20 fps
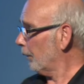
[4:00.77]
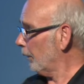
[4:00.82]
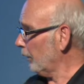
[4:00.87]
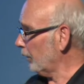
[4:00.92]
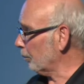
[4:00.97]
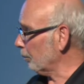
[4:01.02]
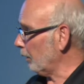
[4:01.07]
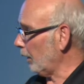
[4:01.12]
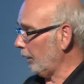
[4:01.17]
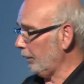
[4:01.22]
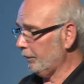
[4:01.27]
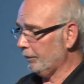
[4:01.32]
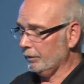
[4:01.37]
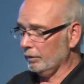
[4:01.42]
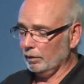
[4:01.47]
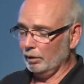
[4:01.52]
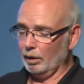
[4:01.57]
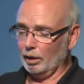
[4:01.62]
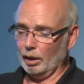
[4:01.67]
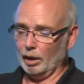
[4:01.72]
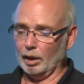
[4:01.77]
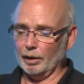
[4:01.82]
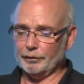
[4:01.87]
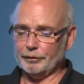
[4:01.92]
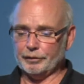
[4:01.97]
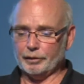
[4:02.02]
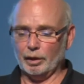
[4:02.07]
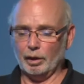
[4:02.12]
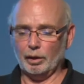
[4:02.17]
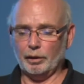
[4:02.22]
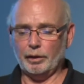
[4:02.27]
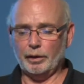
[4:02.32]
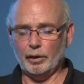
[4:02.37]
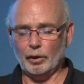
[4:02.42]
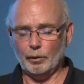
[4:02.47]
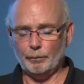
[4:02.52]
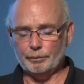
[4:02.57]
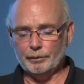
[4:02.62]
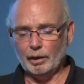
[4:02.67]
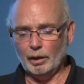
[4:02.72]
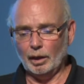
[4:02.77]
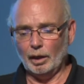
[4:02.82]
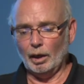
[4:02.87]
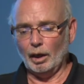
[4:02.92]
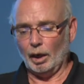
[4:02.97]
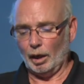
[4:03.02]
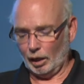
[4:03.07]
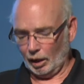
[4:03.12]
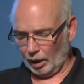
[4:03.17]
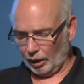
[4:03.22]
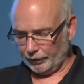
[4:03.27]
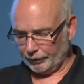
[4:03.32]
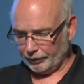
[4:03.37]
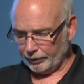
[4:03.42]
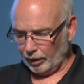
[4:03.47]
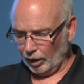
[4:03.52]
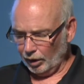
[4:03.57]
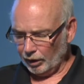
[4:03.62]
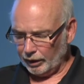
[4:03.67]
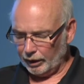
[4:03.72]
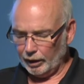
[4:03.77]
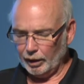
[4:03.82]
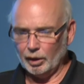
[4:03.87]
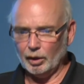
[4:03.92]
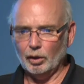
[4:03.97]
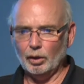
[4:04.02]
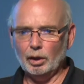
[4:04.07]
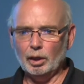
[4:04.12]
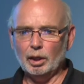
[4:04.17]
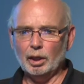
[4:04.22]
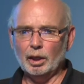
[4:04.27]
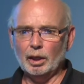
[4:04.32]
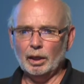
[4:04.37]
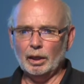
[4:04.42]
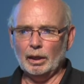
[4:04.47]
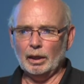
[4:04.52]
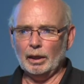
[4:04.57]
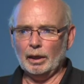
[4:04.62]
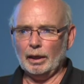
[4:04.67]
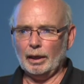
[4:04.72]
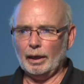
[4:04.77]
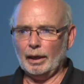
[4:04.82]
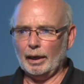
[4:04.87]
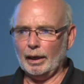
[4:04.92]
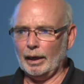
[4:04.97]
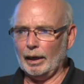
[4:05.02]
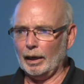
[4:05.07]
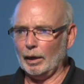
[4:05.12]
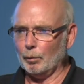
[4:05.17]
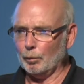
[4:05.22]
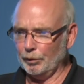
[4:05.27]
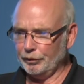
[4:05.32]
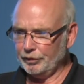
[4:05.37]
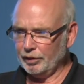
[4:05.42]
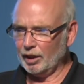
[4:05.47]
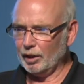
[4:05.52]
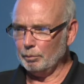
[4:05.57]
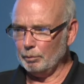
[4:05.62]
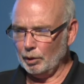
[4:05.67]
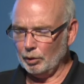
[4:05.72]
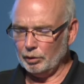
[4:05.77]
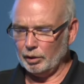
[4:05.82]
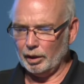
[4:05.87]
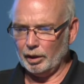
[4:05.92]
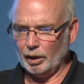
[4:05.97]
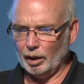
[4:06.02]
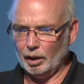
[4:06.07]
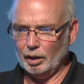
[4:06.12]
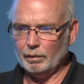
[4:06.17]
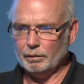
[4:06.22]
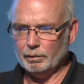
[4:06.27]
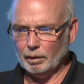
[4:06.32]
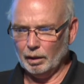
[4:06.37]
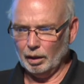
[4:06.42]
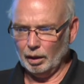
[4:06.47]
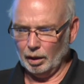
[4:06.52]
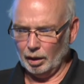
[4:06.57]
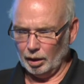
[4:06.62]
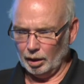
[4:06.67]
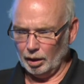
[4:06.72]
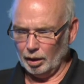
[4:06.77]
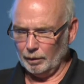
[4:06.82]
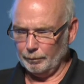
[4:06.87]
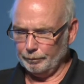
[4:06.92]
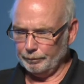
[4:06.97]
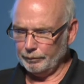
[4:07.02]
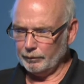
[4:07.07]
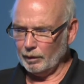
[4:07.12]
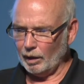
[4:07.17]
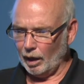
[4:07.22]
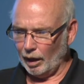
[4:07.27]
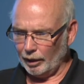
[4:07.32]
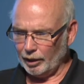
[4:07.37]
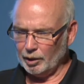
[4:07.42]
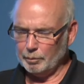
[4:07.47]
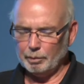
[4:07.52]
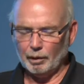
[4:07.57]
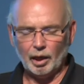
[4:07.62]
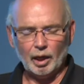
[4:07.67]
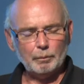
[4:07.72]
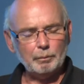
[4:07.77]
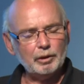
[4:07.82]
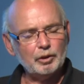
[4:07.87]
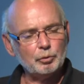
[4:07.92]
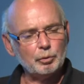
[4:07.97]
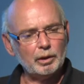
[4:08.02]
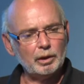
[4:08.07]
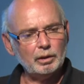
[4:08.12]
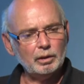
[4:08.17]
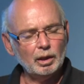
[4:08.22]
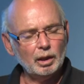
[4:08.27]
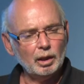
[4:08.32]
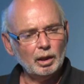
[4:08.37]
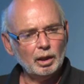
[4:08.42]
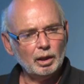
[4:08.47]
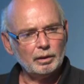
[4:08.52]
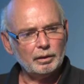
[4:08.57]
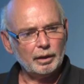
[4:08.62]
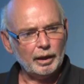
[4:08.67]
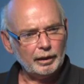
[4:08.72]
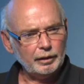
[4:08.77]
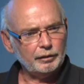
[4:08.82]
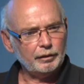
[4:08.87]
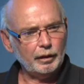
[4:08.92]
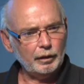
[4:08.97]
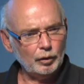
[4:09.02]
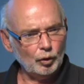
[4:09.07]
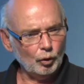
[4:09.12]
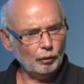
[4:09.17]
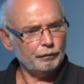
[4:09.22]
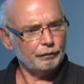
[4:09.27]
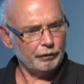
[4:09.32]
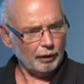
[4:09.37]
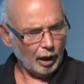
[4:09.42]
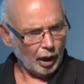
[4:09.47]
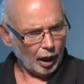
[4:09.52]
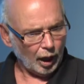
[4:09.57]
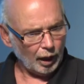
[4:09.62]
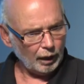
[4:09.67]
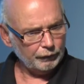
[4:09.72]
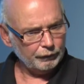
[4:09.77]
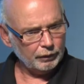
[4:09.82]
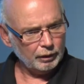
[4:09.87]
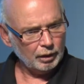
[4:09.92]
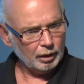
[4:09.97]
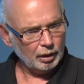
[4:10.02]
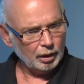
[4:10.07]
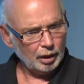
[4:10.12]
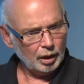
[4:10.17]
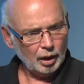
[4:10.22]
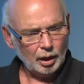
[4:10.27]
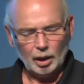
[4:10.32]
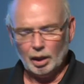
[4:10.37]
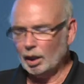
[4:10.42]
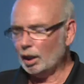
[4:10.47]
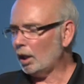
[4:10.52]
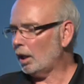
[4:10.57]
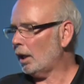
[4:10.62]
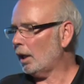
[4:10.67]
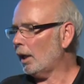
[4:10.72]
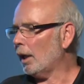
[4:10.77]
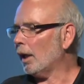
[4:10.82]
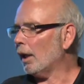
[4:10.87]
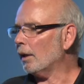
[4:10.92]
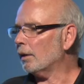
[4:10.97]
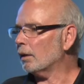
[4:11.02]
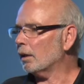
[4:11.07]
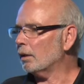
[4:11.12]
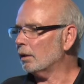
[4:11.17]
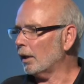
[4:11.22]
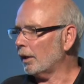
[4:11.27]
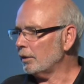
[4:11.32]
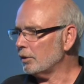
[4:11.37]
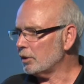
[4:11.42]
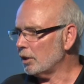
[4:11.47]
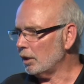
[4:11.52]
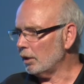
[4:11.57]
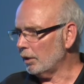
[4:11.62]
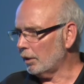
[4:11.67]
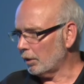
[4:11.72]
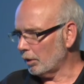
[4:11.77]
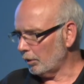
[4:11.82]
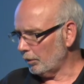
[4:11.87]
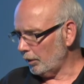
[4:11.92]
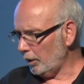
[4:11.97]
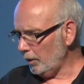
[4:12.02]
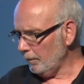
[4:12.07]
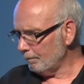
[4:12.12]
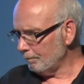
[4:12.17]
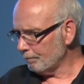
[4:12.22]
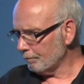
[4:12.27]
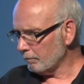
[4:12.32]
this place, Skunk Hill. Skunk Hill was a community occupied between 1905 and 1930